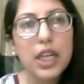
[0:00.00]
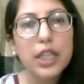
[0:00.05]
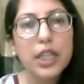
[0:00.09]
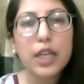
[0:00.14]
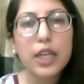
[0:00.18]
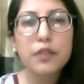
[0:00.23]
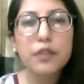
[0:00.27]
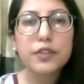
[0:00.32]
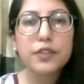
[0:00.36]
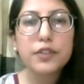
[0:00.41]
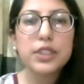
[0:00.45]

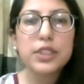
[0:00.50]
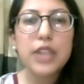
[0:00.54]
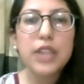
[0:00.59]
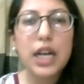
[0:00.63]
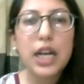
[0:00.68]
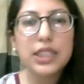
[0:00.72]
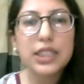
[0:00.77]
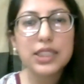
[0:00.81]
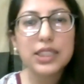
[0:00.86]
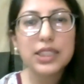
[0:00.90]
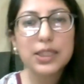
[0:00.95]
careful
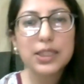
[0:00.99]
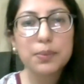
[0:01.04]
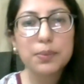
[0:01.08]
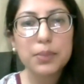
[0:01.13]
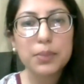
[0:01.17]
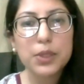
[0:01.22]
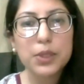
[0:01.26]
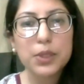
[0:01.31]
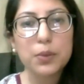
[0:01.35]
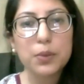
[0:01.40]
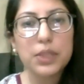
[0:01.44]
dance
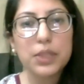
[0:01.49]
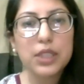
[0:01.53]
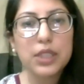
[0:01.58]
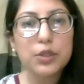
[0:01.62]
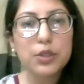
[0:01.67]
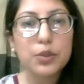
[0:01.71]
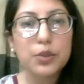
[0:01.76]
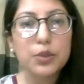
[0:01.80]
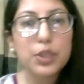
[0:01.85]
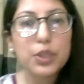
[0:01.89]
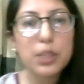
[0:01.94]
between,
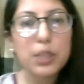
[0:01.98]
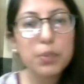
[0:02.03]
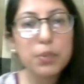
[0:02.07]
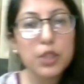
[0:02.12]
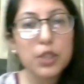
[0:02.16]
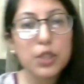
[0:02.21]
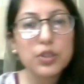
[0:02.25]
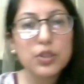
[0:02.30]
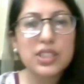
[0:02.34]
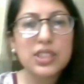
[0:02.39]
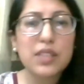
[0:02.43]
you know,
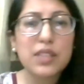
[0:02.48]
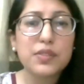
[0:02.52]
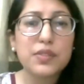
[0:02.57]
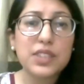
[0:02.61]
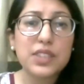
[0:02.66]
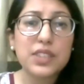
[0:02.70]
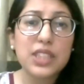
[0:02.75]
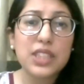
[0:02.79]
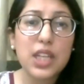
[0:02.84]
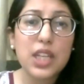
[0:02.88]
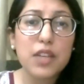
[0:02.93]
keeping yourself
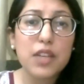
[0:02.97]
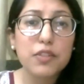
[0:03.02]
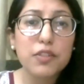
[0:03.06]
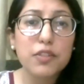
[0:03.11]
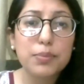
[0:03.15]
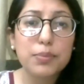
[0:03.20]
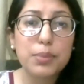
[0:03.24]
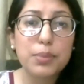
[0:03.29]
safe,